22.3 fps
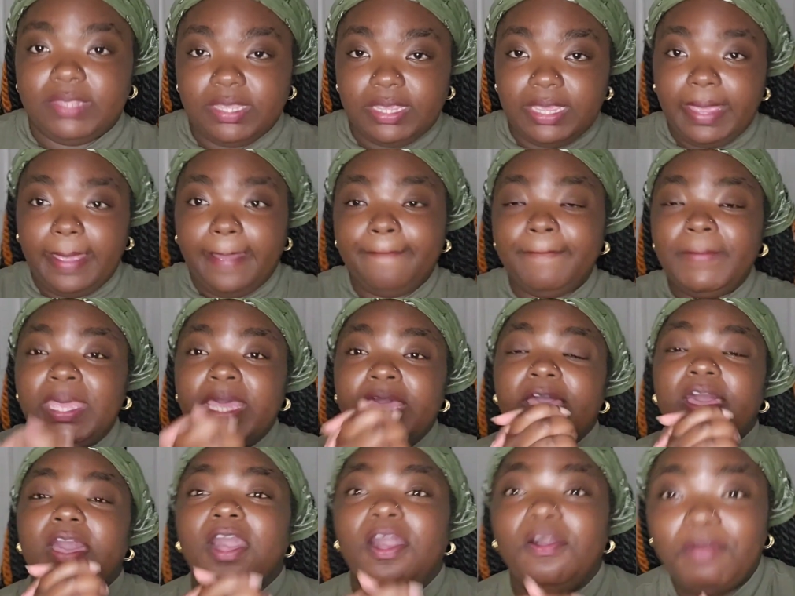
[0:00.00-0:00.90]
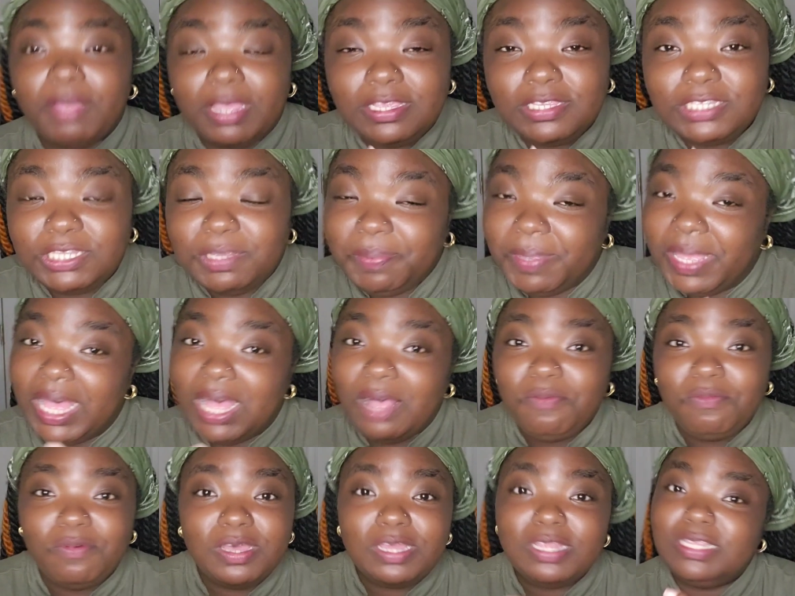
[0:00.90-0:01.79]
Okay. All right. So,
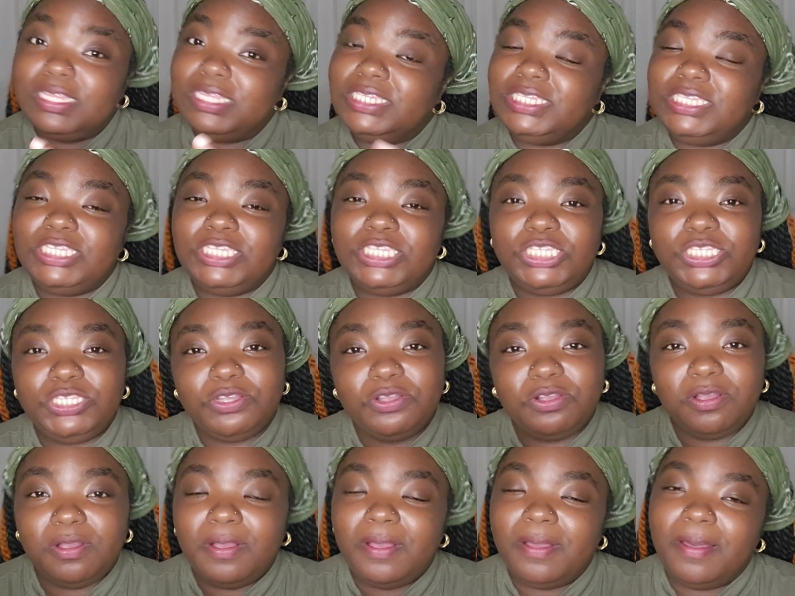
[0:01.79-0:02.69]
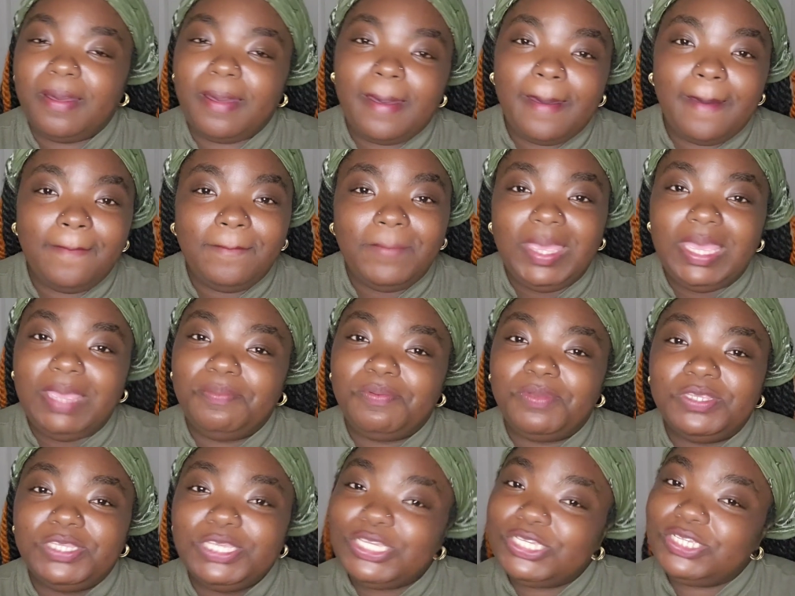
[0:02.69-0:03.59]
Pal One, this is your um, May
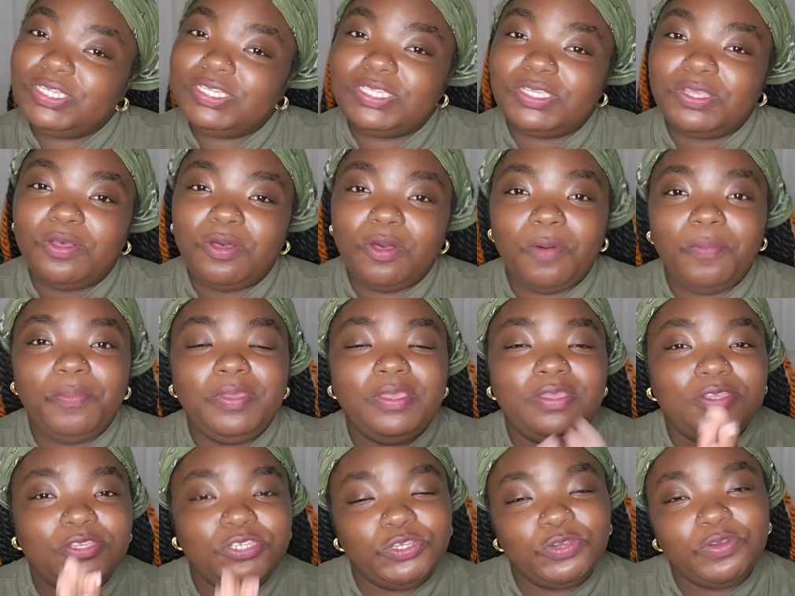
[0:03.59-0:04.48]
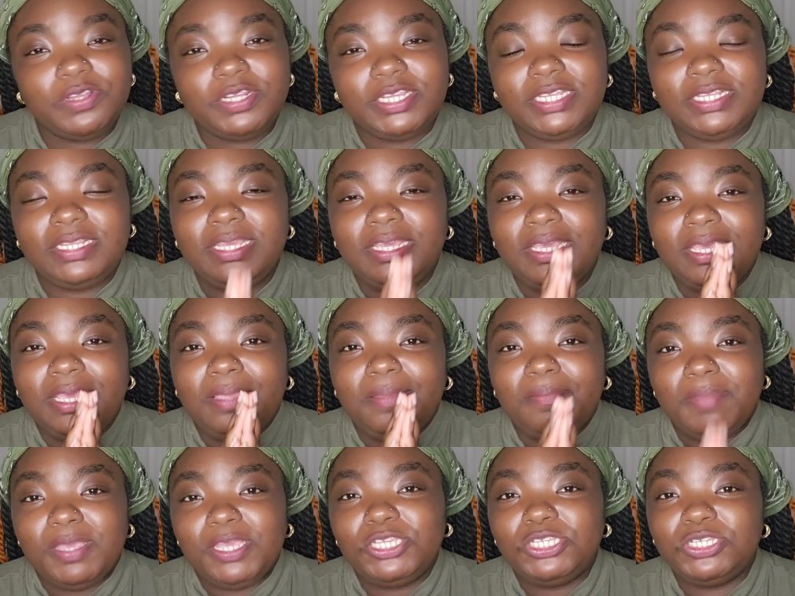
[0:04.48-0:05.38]
predictions. I hope you enjoyed it.
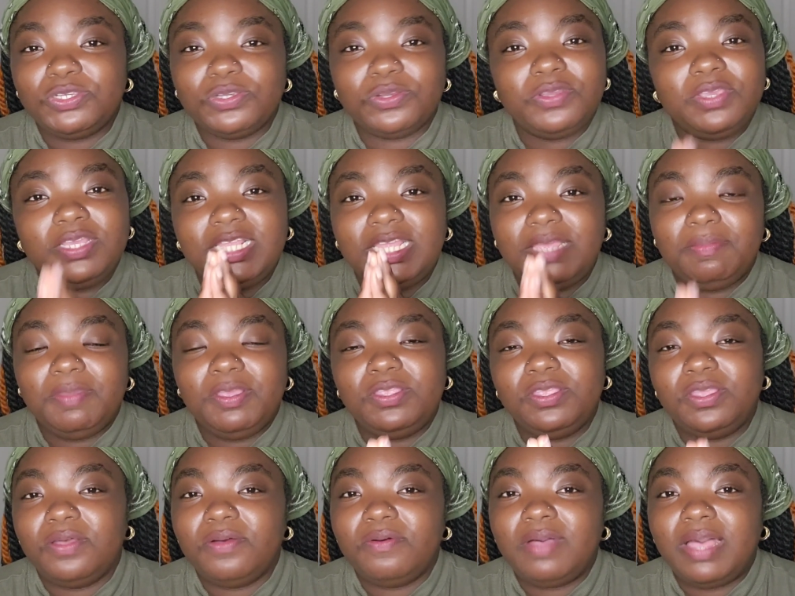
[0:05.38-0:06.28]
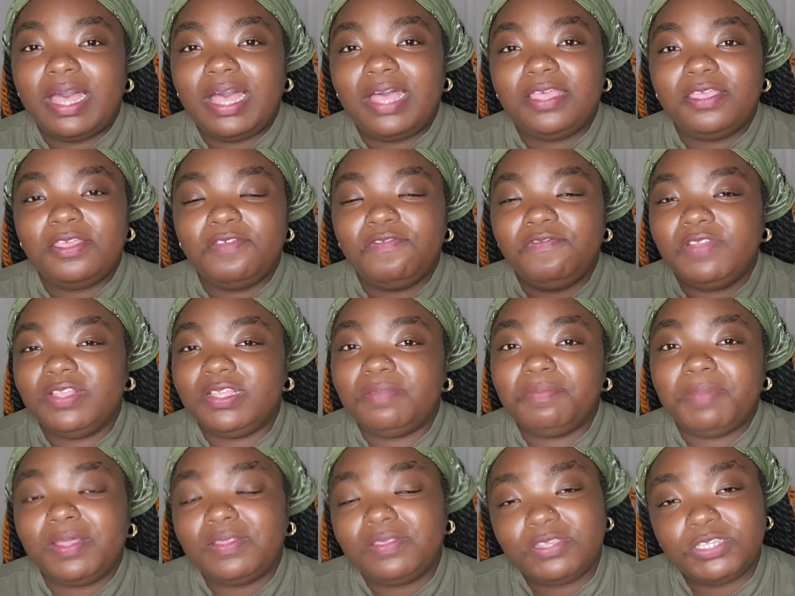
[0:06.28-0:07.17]
Make sure you let me know how you
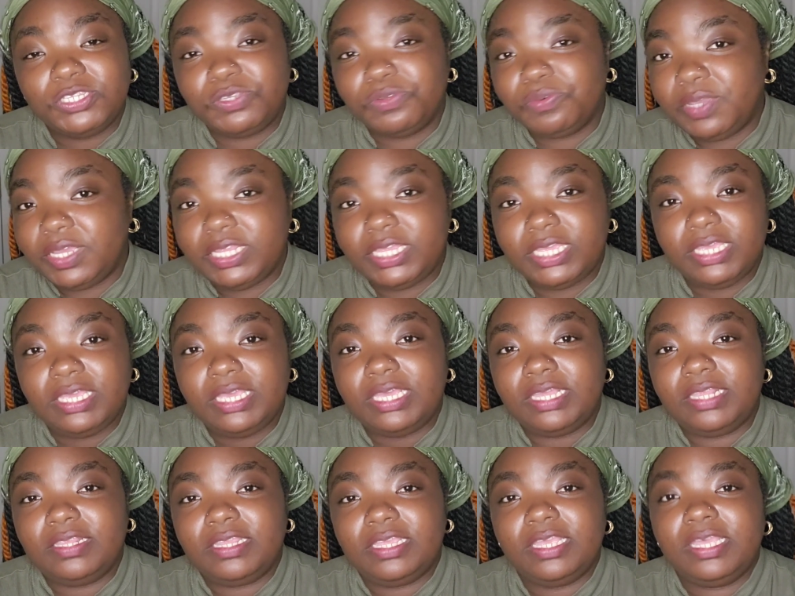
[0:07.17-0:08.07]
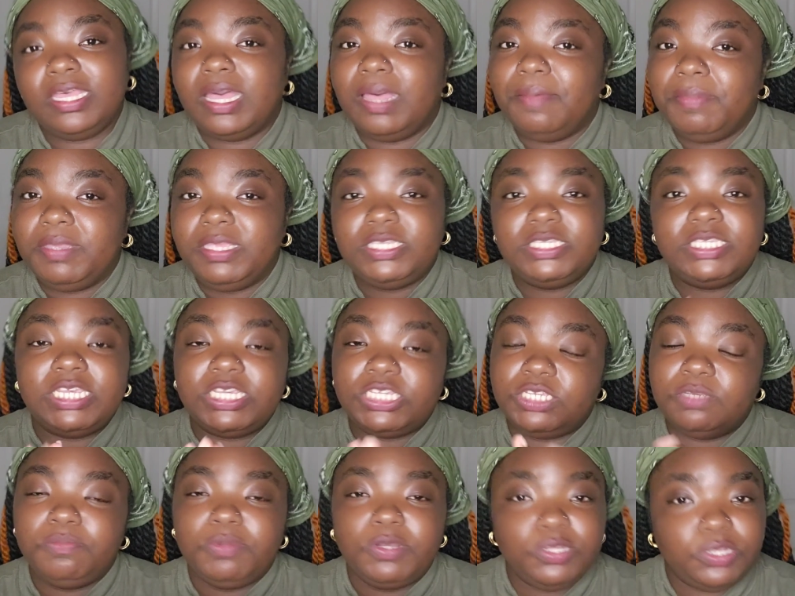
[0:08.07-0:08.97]
feel about this reading in the comment
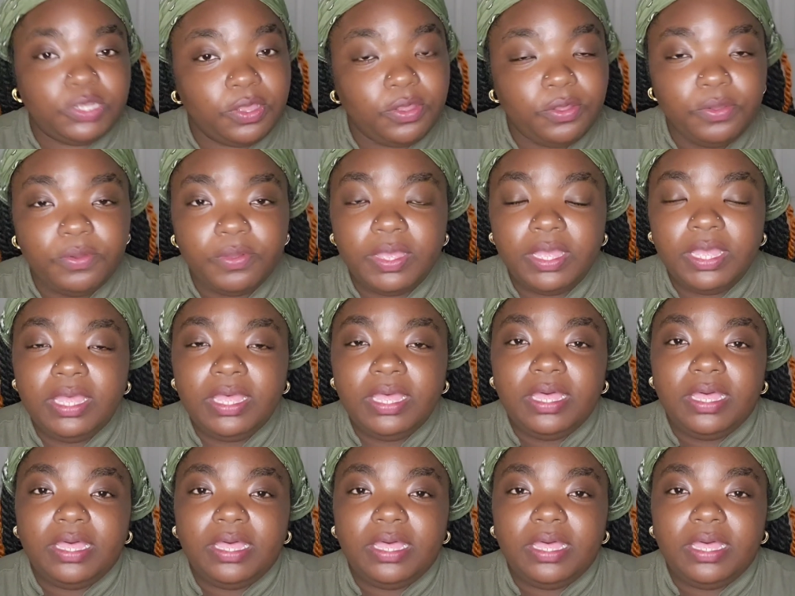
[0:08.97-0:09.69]
section below.